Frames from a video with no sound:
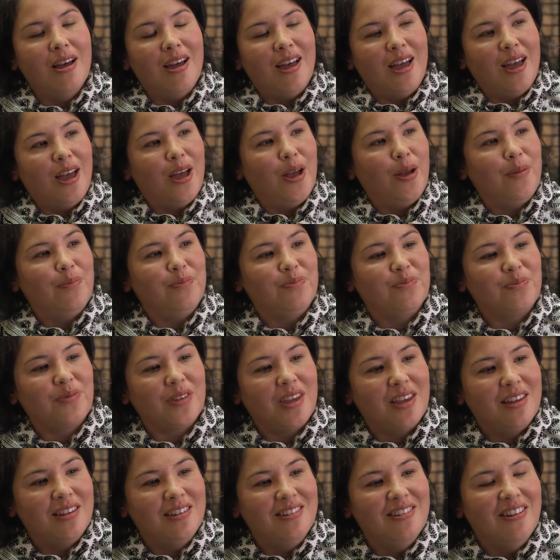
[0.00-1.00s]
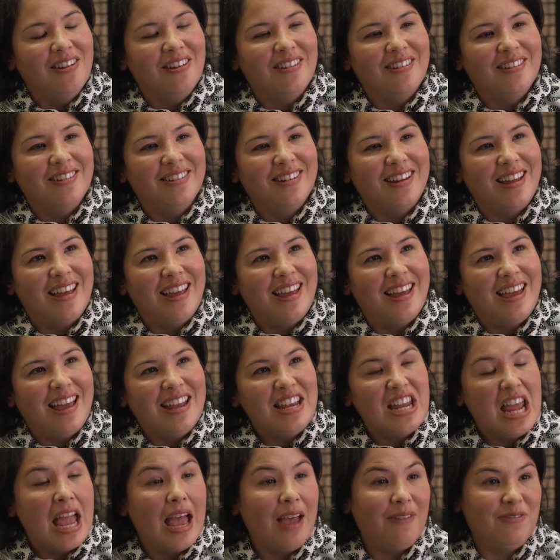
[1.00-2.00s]
And
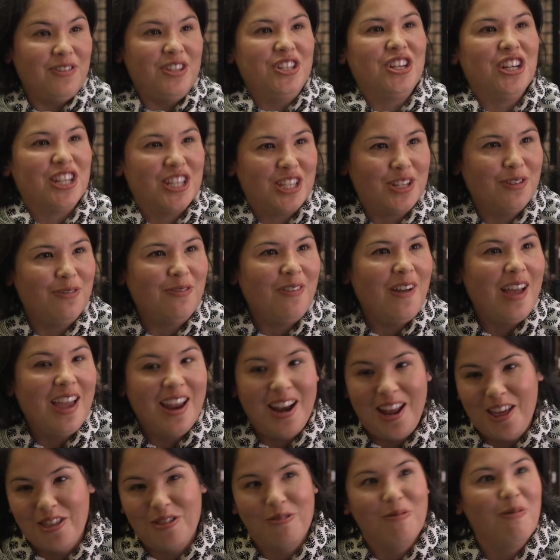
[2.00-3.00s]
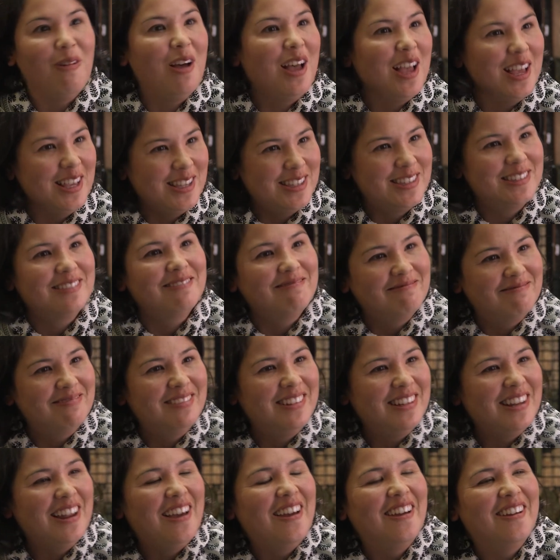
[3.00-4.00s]
you have to justify it, otherwise,
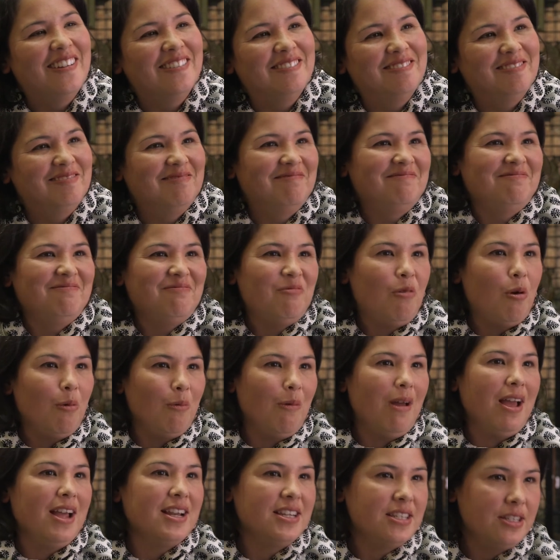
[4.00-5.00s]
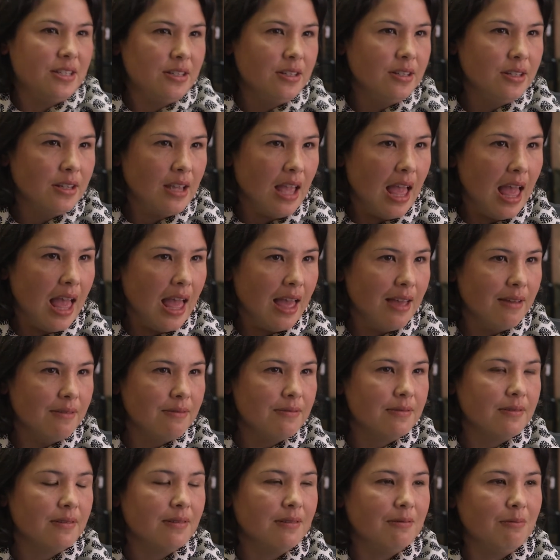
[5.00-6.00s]
you know, what right do you
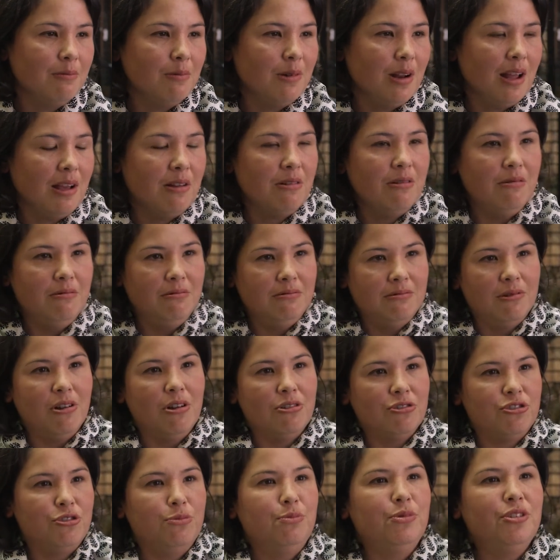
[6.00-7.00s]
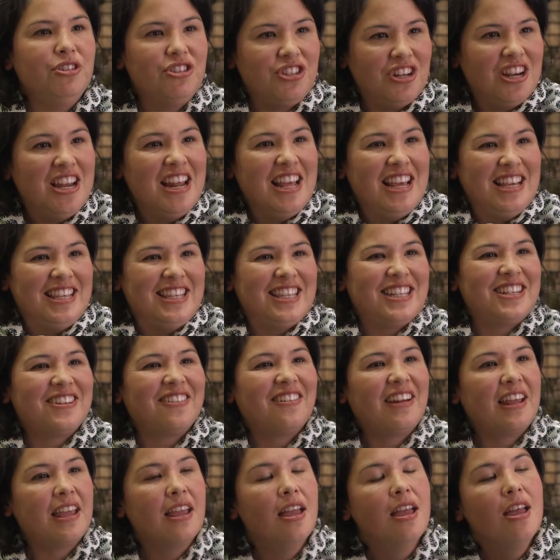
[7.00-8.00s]
have? What I call contribution
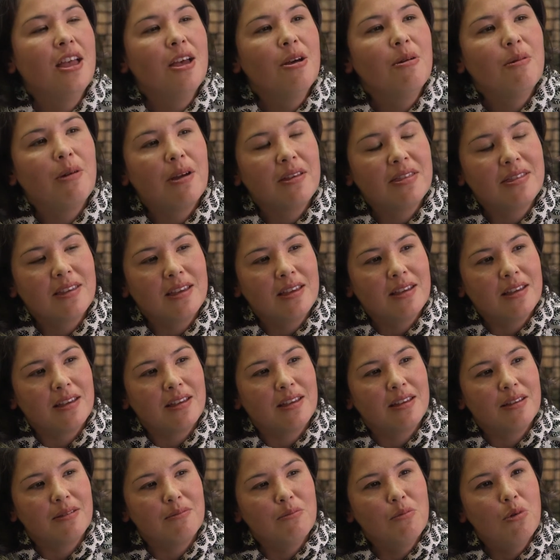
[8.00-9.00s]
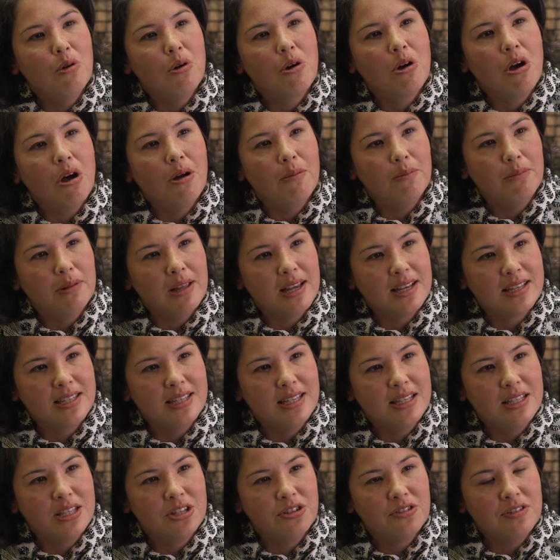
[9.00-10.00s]
history, where I think more complex
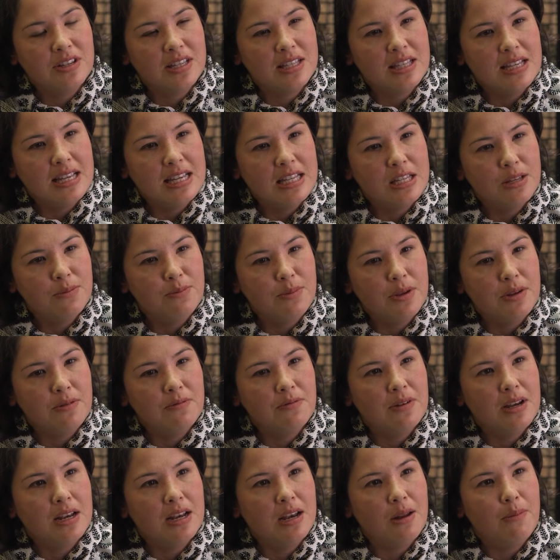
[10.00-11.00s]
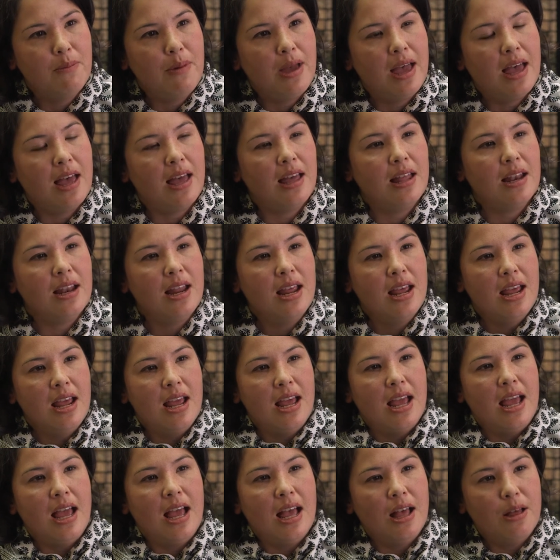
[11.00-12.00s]
histories need to be written about
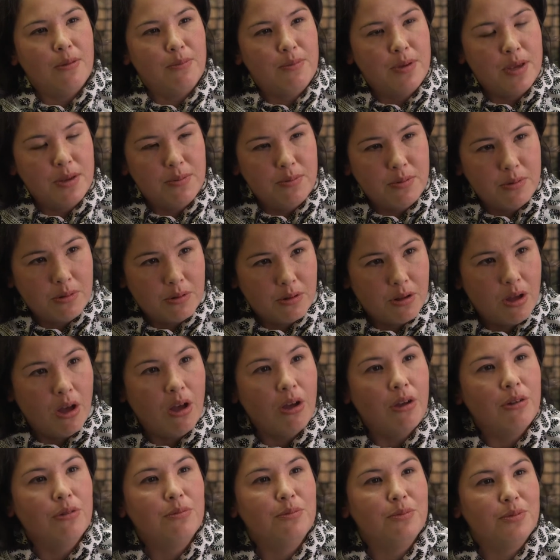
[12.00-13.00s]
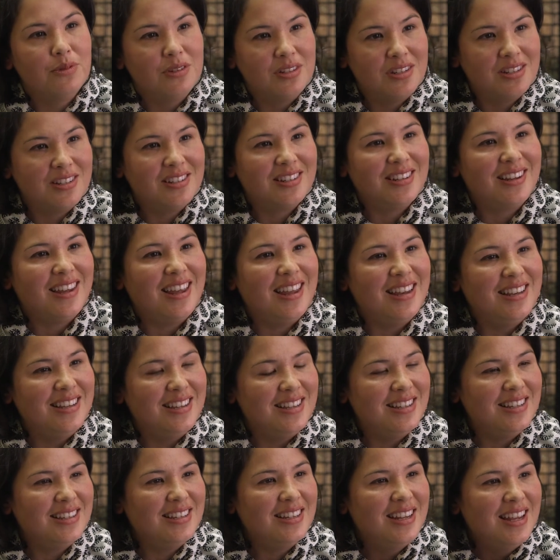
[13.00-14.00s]
how people coped
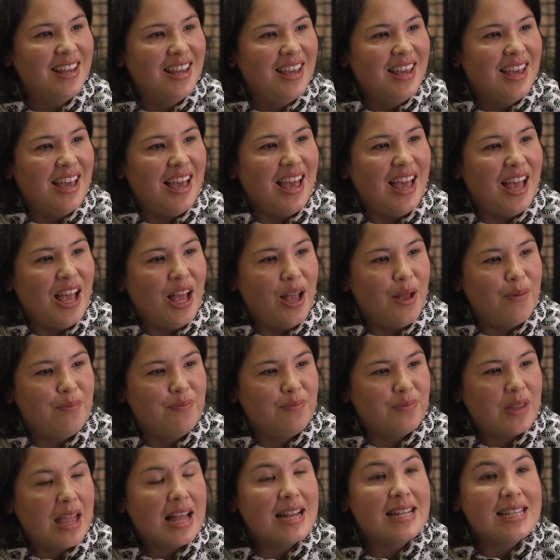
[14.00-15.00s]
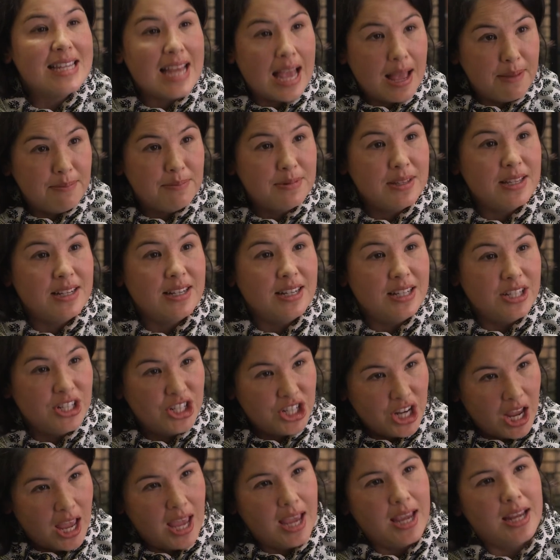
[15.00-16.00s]
and adapted and
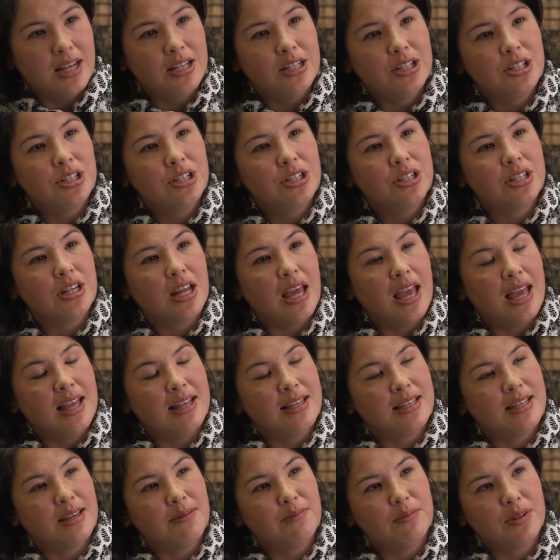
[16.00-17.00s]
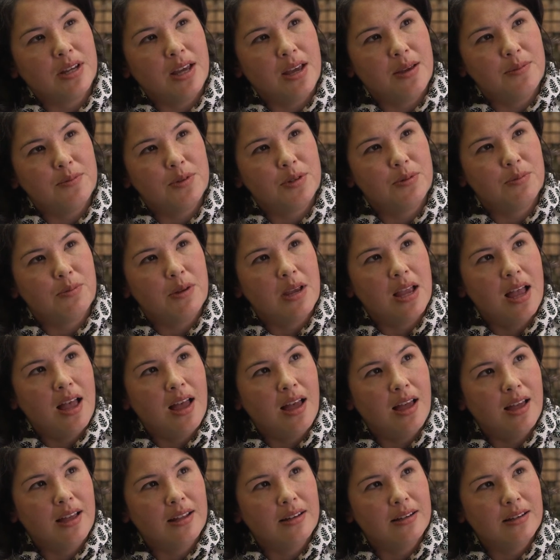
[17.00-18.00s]
changed. And sometimes we
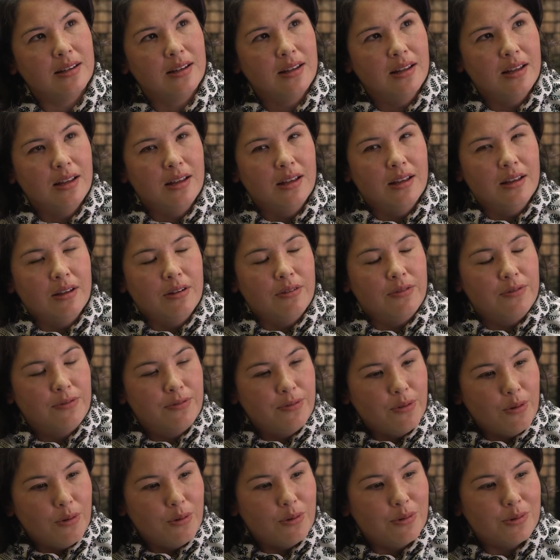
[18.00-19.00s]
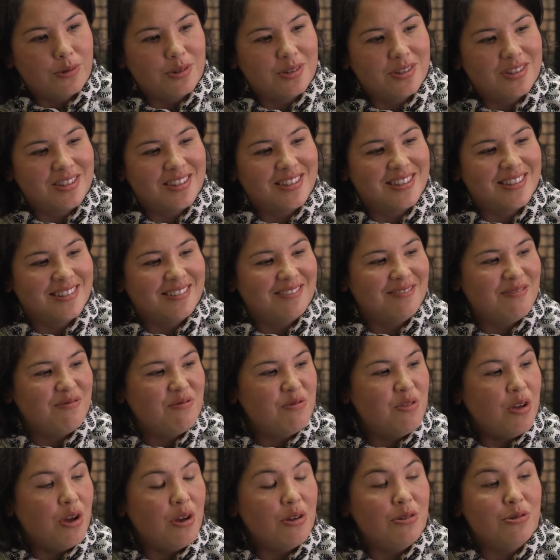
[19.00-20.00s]
can't force
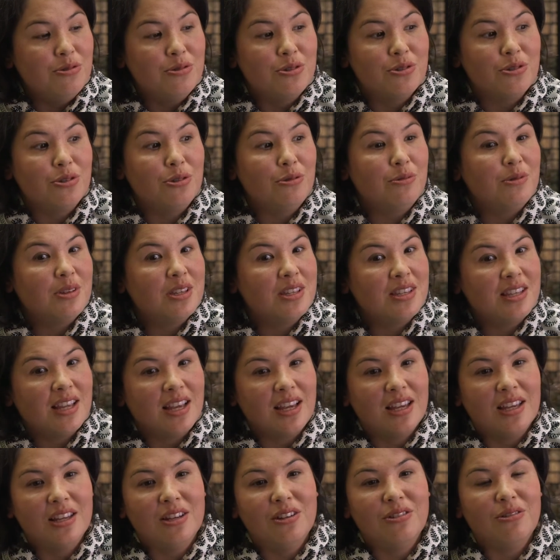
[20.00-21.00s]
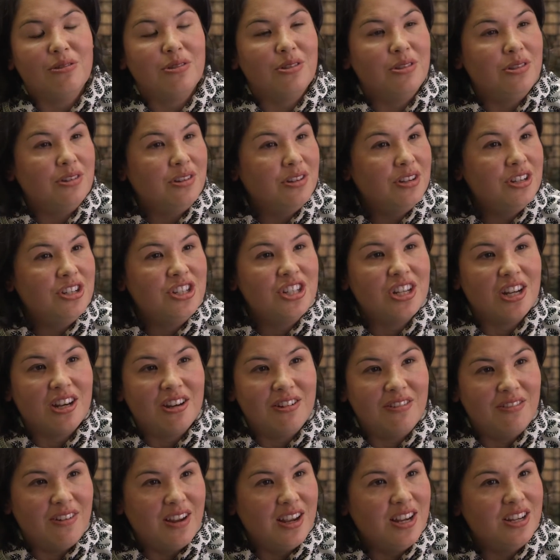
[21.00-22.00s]
those who are second or third
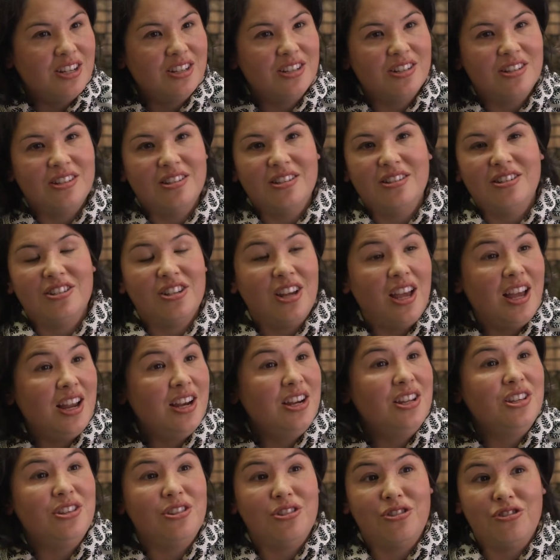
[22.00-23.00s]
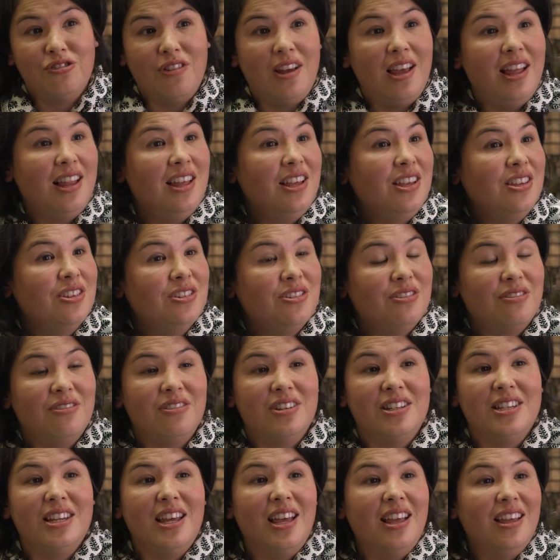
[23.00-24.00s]
generation Chinese Australians or
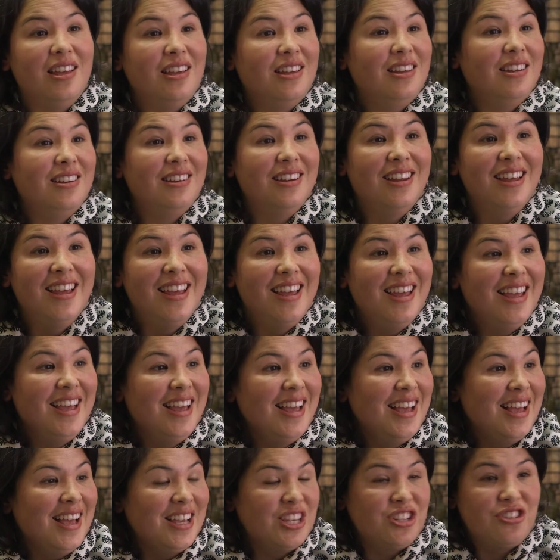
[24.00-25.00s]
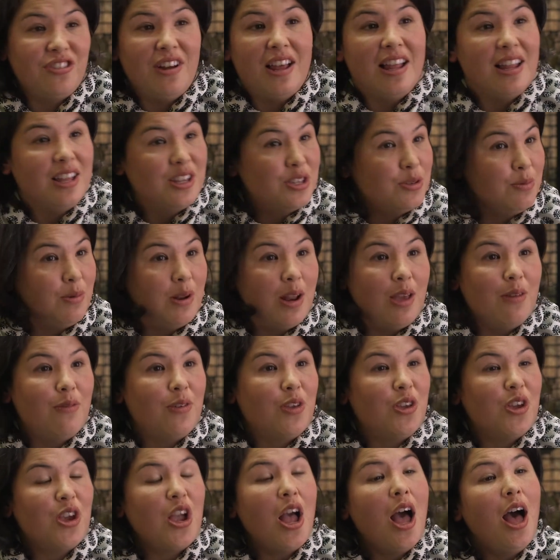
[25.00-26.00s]
Italian Australians, whatever,
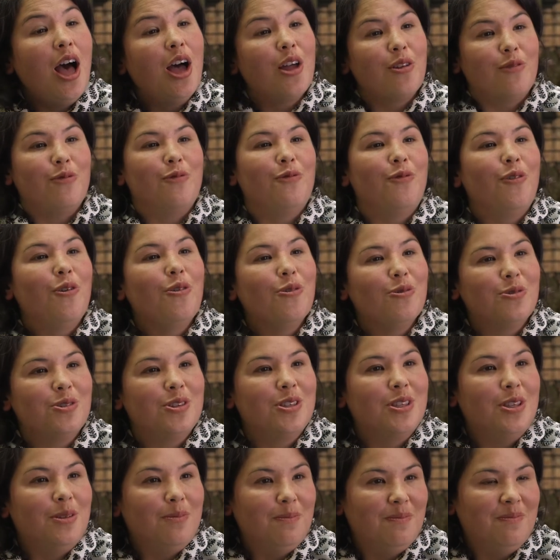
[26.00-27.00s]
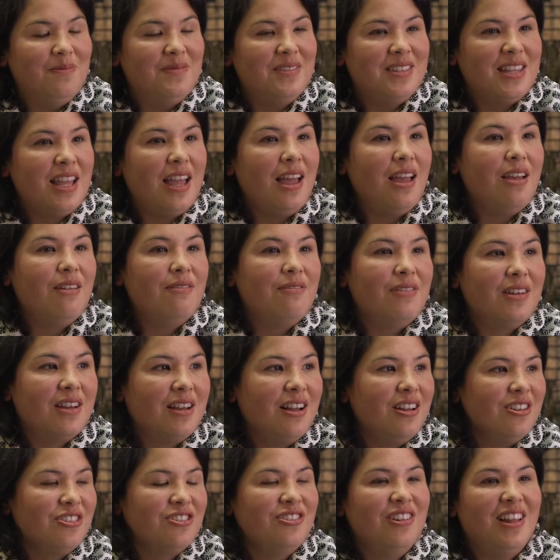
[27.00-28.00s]
you can't force them to have a
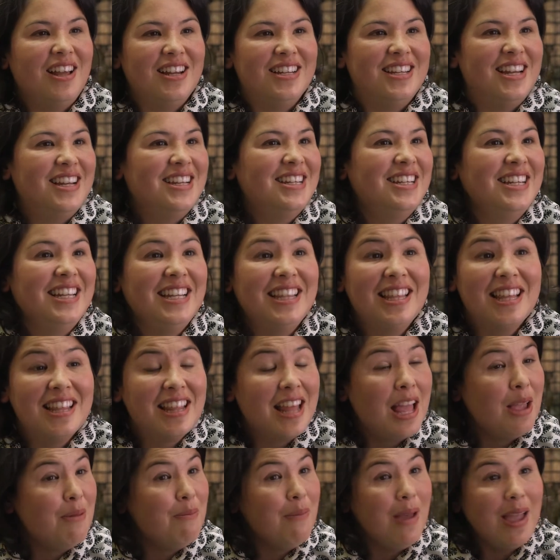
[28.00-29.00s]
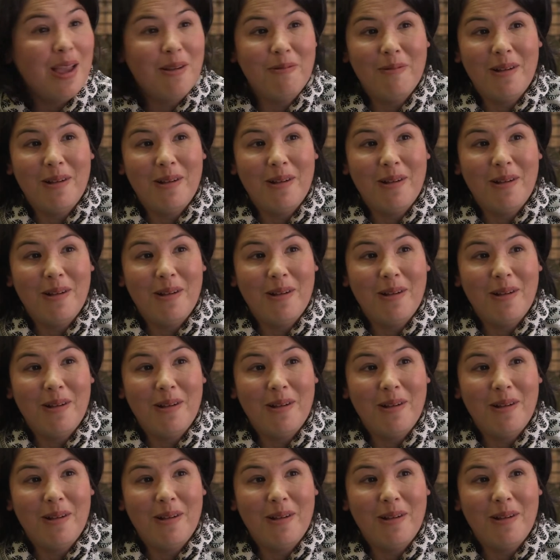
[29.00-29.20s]
cultural identity that they may